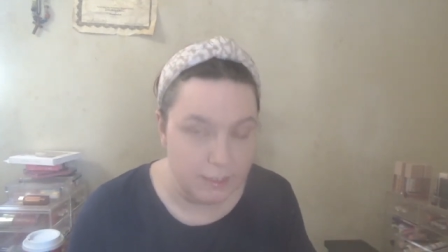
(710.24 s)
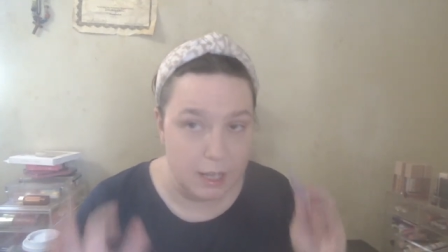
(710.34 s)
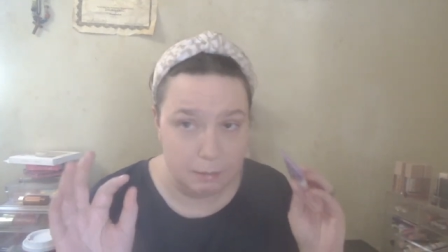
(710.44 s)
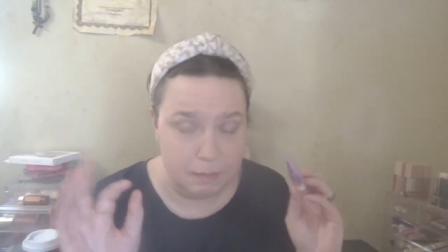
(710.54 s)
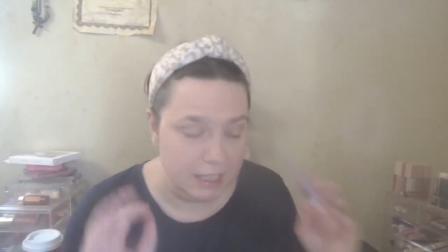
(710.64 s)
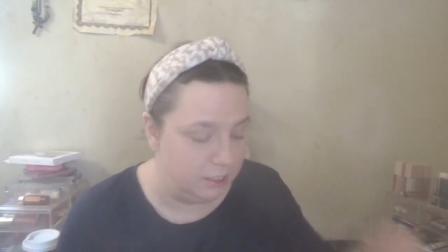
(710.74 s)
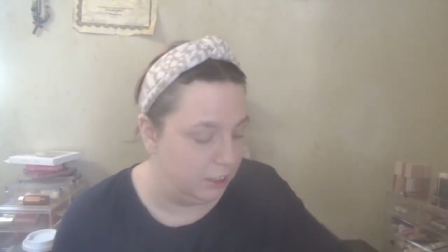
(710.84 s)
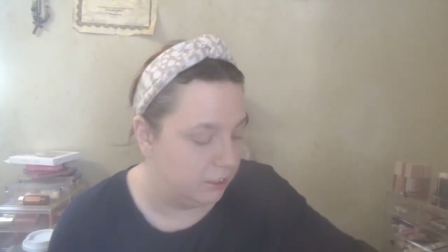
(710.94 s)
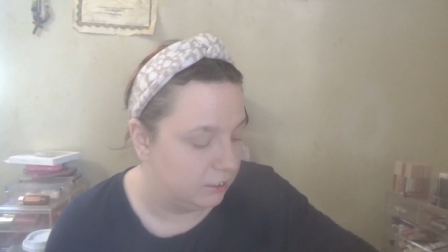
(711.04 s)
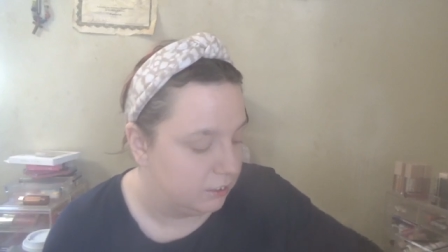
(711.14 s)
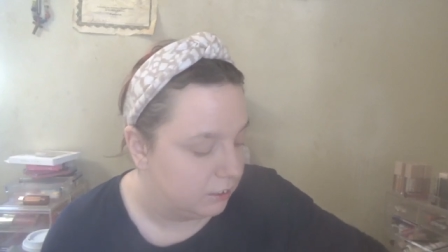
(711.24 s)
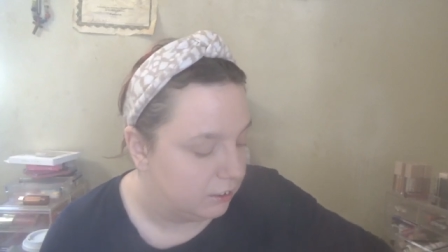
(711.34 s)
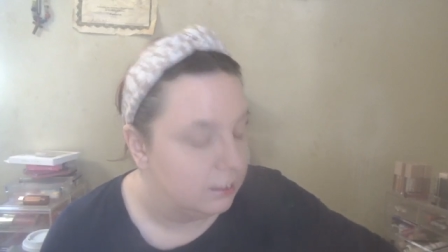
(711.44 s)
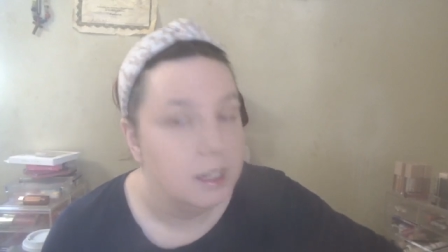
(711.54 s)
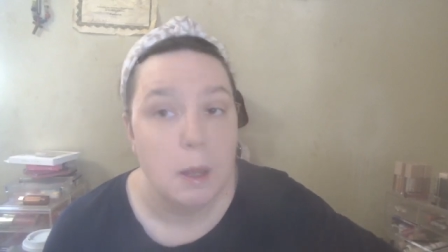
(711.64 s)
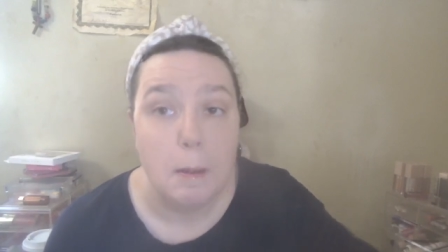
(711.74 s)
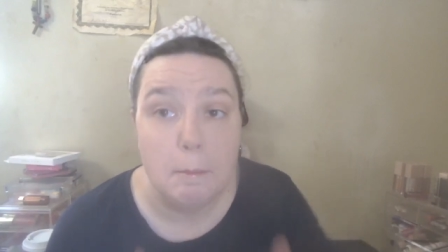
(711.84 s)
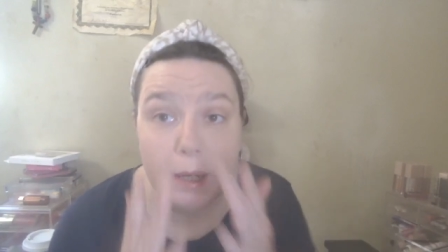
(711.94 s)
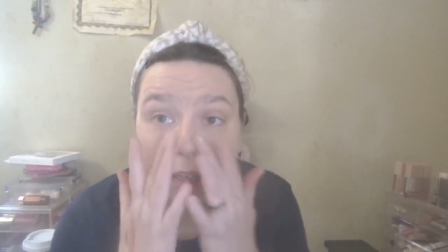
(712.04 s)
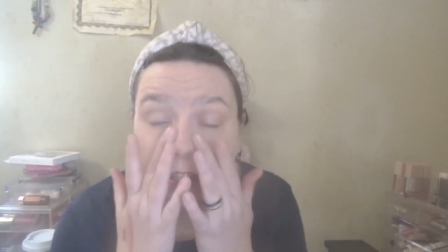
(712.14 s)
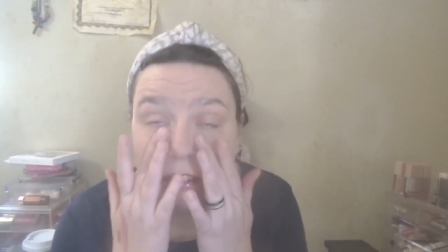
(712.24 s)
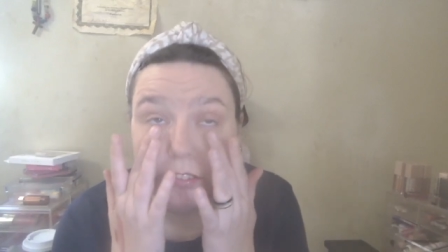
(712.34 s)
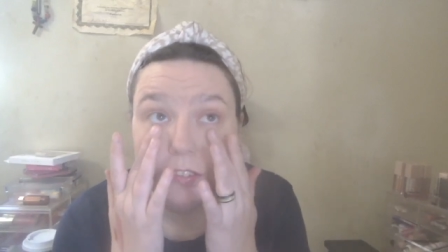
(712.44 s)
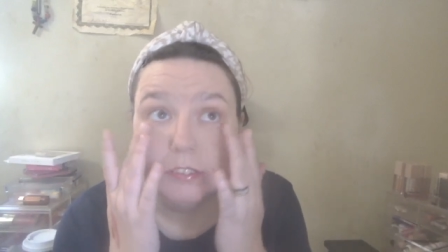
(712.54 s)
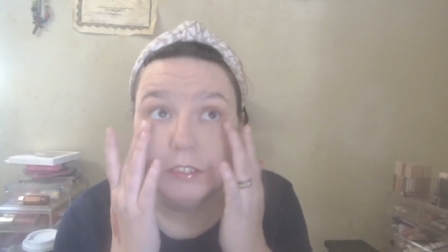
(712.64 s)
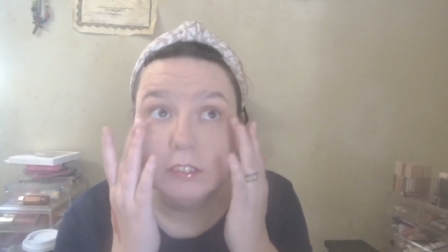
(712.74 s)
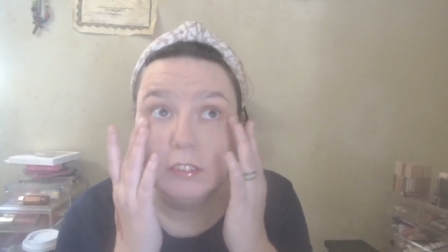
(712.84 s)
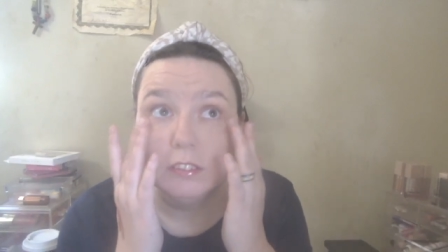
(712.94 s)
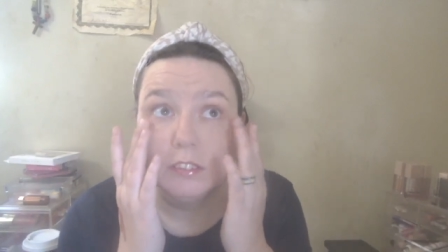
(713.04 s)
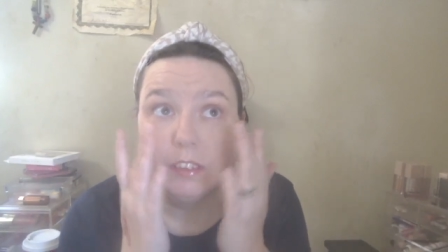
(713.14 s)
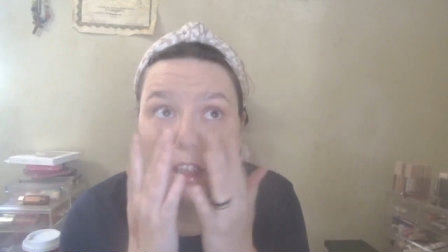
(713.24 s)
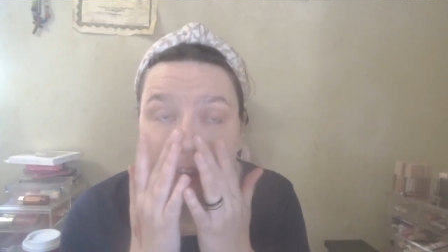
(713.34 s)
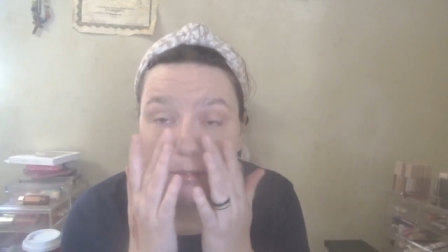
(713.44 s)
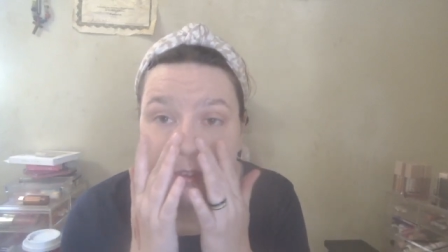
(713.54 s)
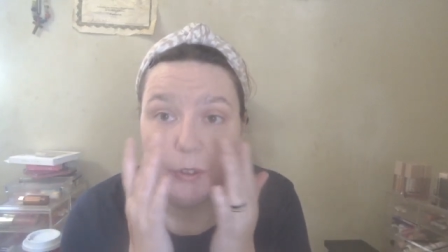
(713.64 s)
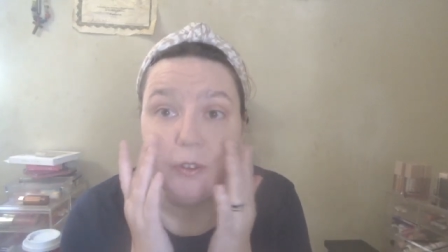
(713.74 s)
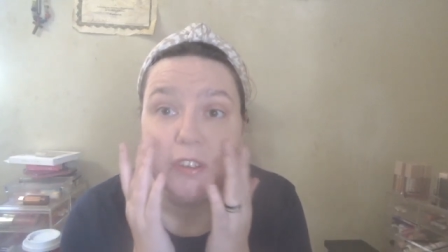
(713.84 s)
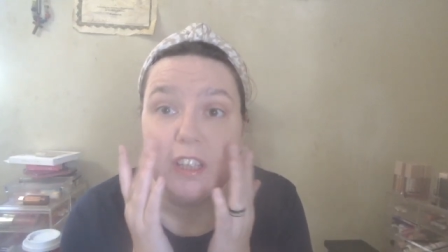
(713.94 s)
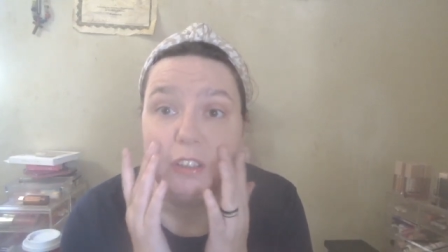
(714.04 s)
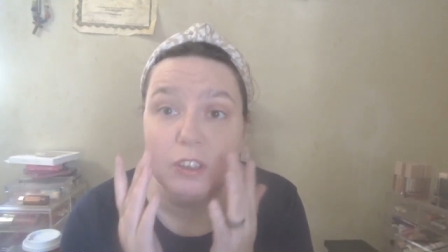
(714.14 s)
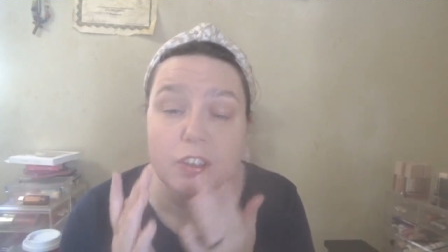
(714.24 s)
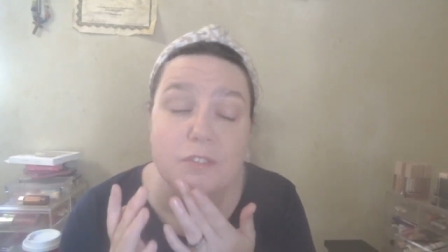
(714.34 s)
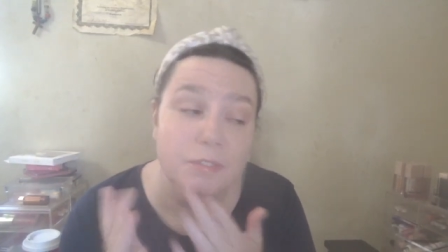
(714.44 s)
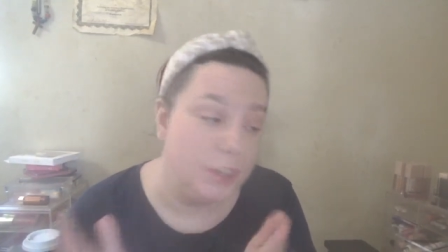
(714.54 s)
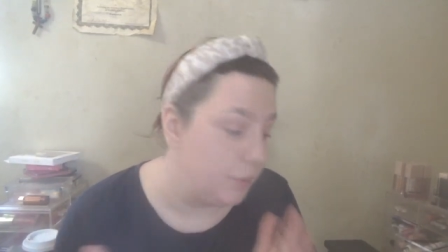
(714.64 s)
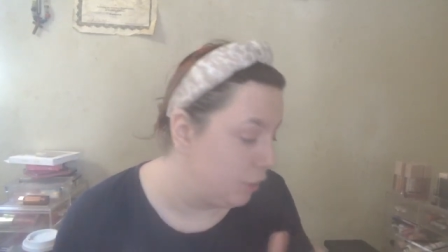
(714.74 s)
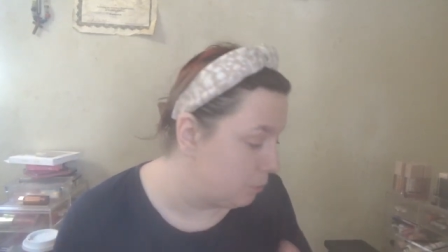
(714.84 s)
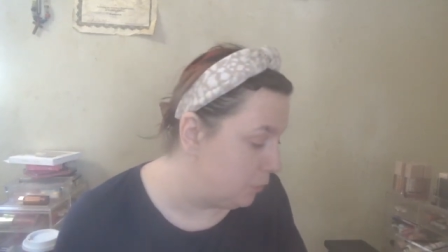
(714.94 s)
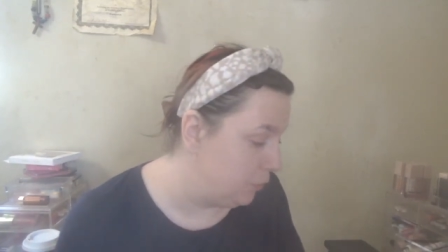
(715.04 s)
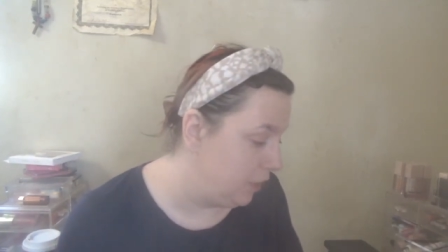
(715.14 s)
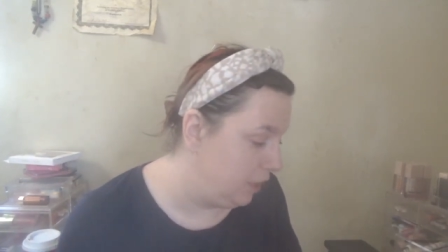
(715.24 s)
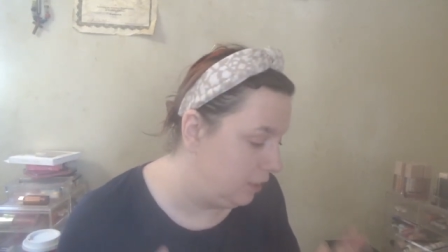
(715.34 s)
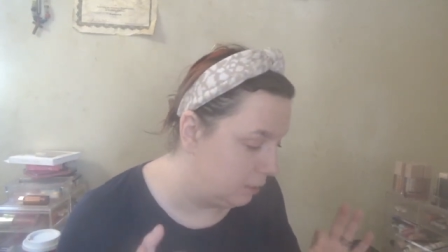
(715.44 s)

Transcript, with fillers: opinion. But it feels, it looks very smoothie.